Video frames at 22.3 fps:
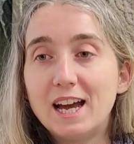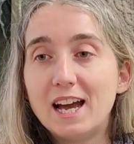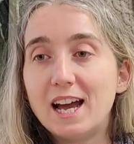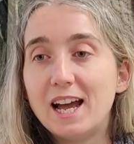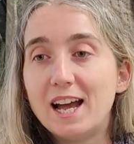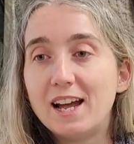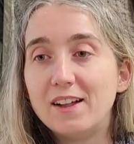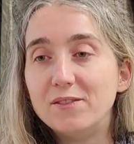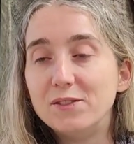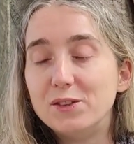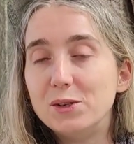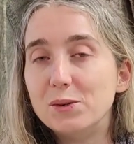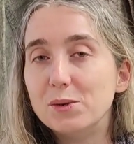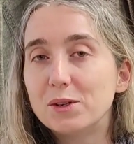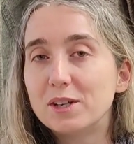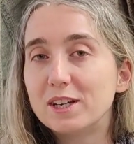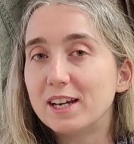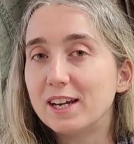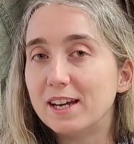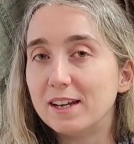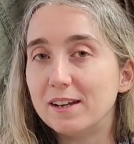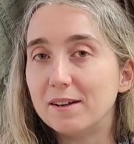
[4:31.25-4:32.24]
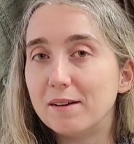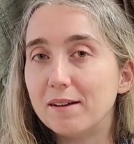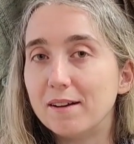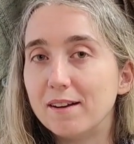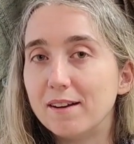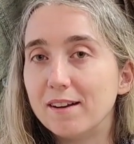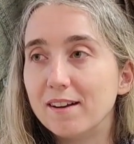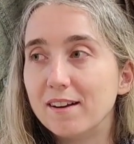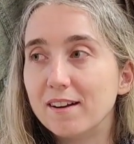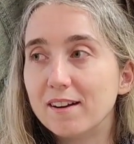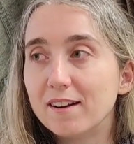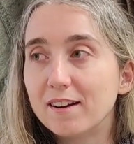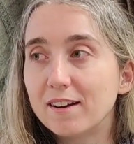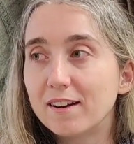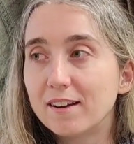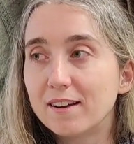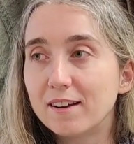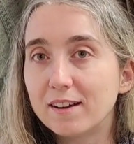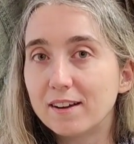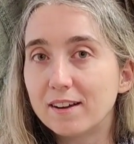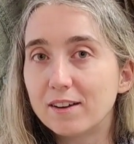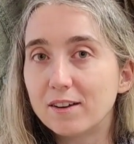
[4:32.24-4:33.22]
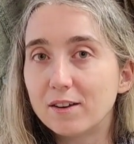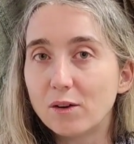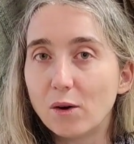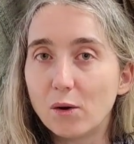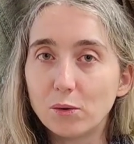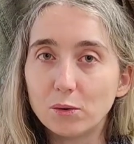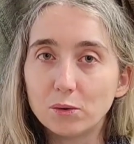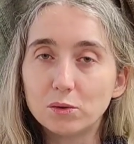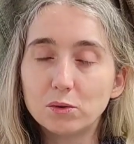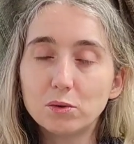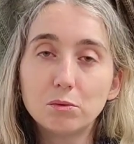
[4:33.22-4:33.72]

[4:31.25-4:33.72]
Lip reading: and you can go